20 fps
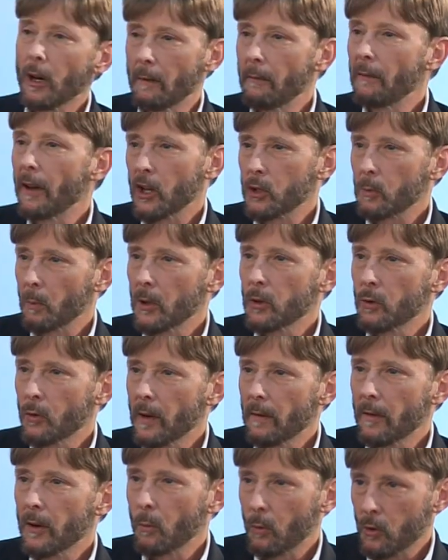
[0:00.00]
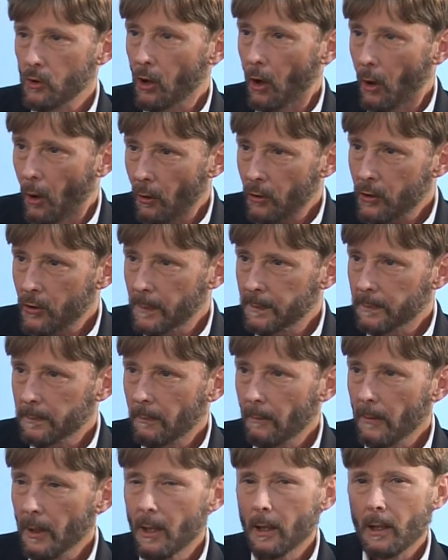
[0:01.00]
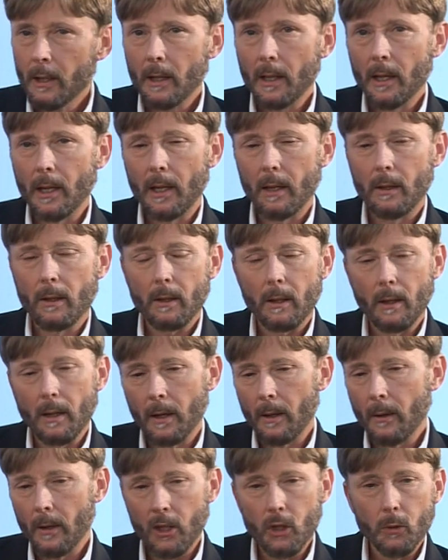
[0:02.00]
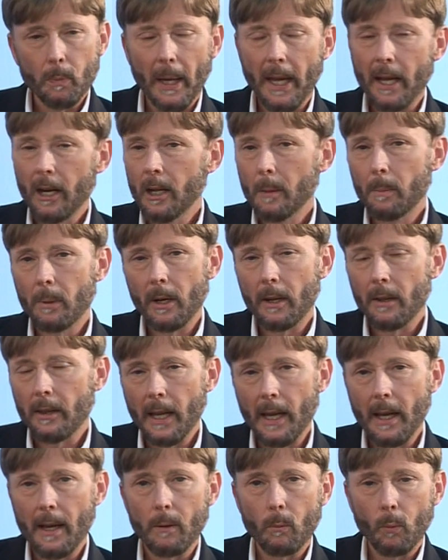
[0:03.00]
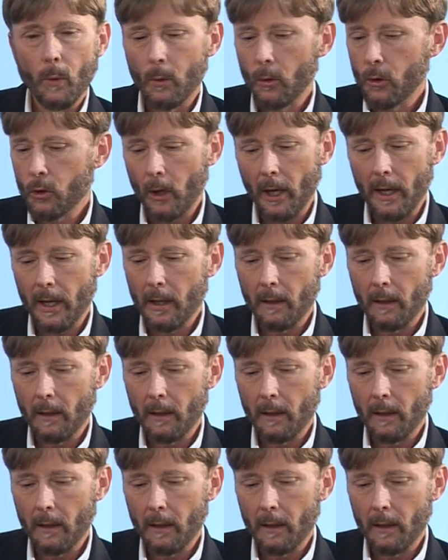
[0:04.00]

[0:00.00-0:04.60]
investment driven results, and uh, expanded upon that. And we were training